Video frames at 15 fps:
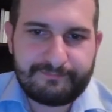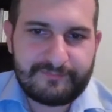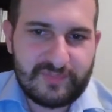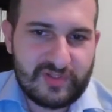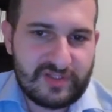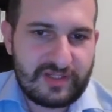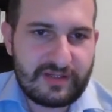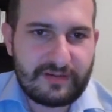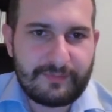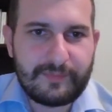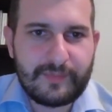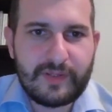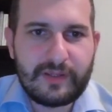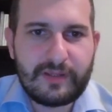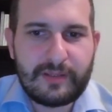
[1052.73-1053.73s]
Still
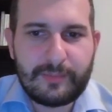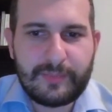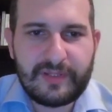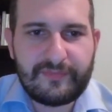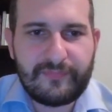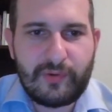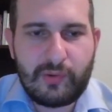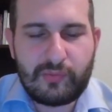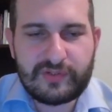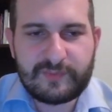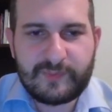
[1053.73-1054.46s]
b4 was